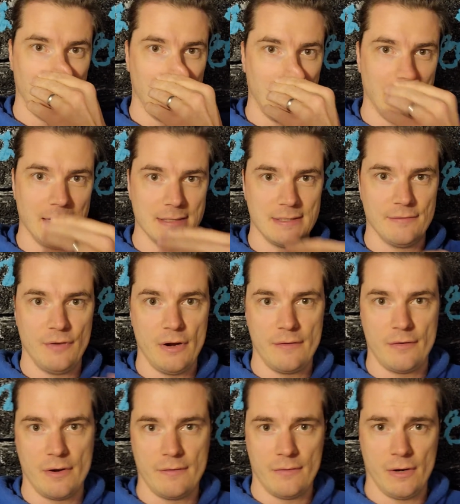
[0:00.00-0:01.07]
It's a very,
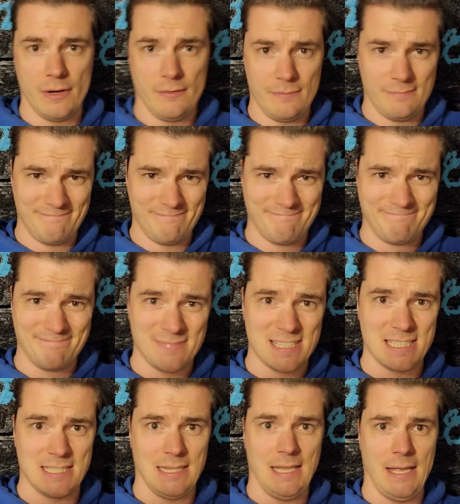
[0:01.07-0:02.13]
very, very
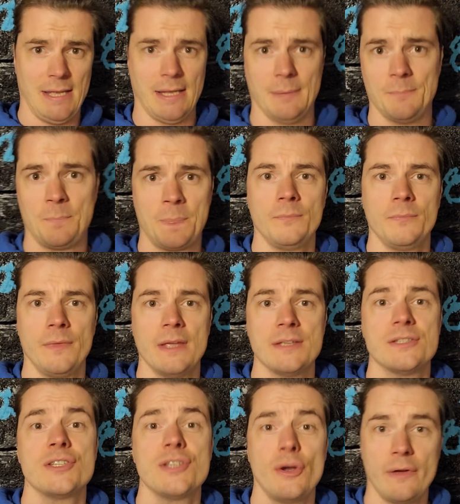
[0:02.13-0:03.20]
slight, it's a
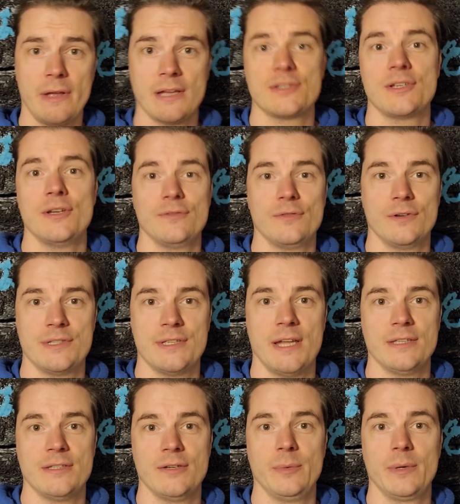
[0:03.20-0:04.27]
sorry excuse for a
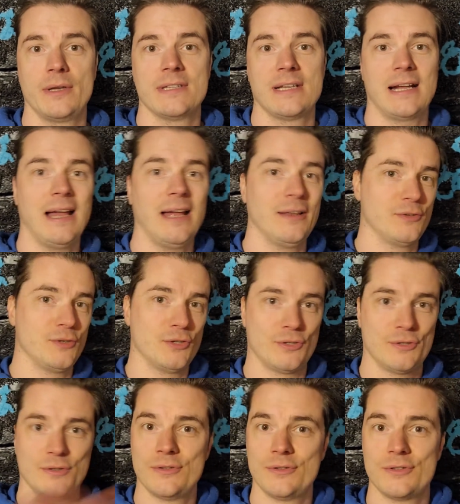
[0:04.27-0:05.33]
stencil because I can't
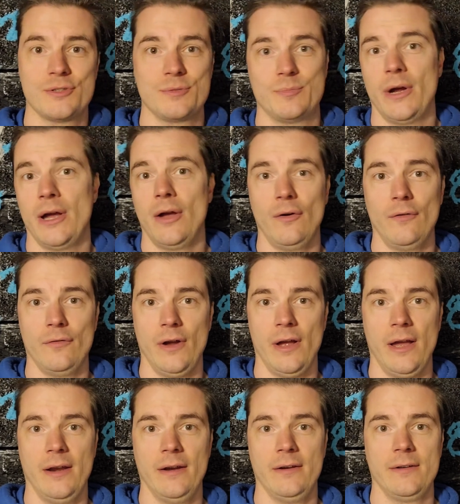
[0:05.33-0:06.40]
just spray over it
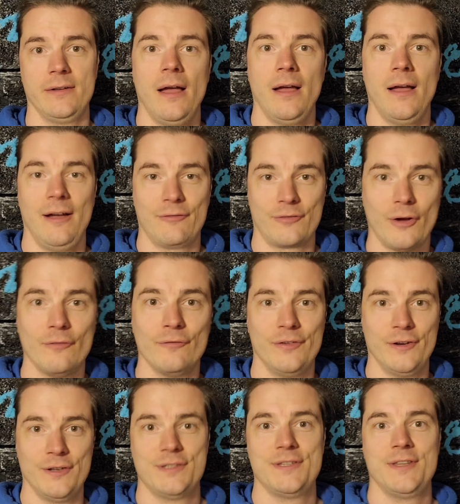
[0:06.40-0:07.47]
and have
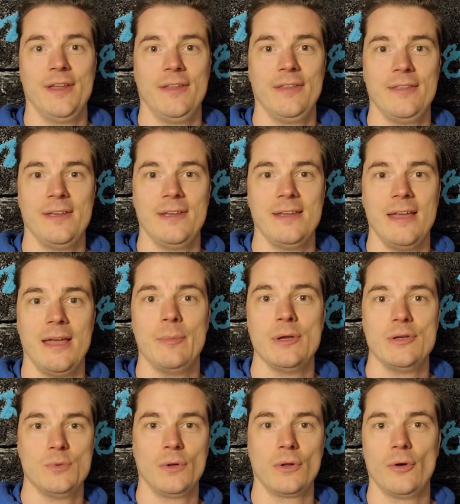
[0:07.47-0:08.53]
confidence that the
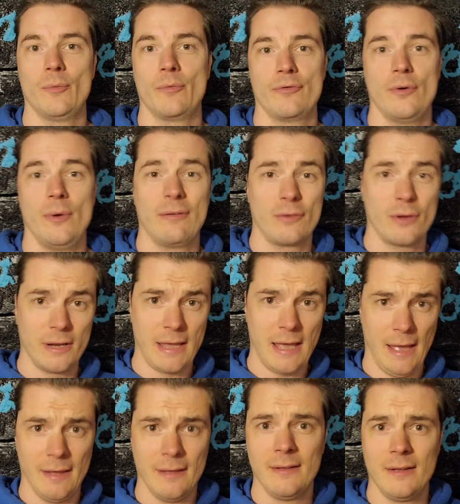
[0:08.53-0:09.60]
image will come through. I've got to
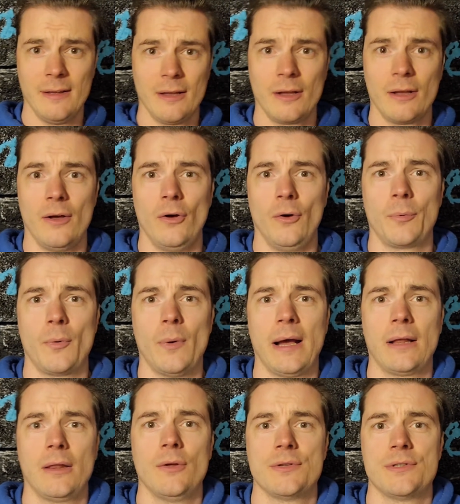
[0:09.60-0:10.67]
get up quite
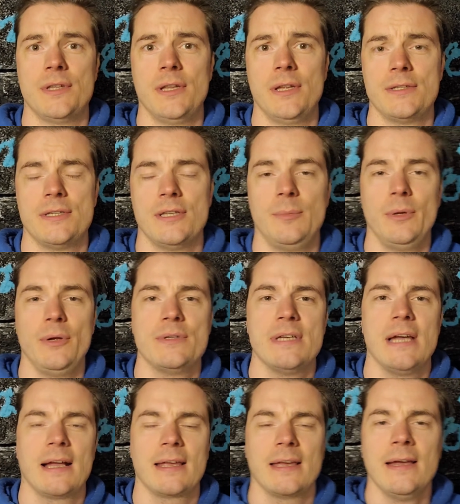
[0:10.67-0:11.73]
close to the blue
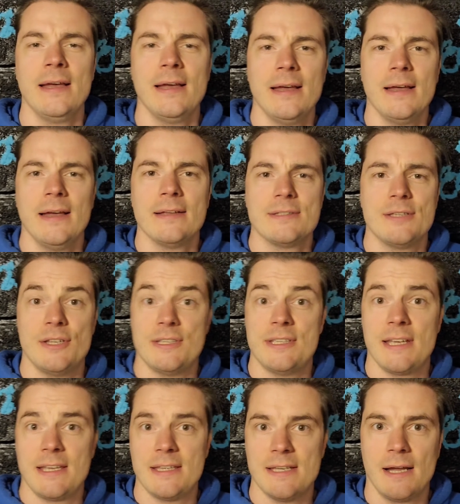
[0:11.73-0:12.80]
tack, to the
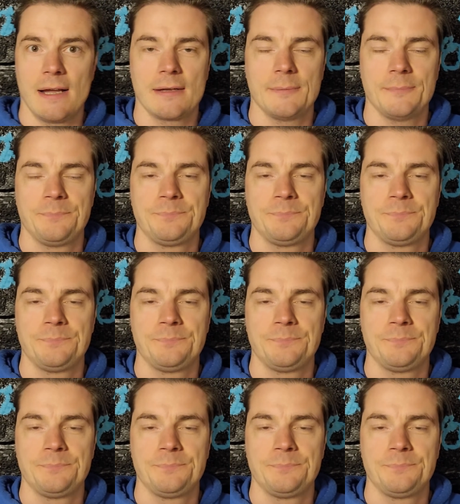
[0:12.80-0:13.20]
sticky tack.